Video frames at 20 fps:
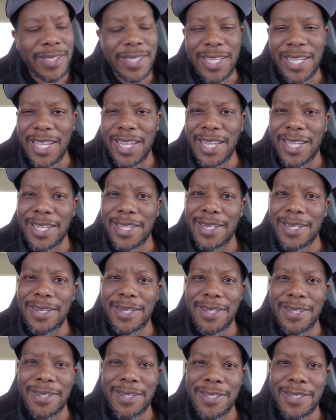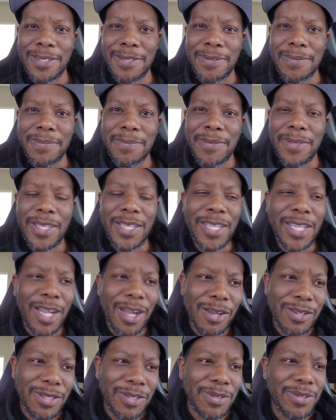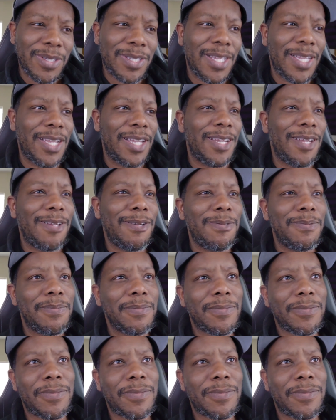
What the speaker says: Then he also said,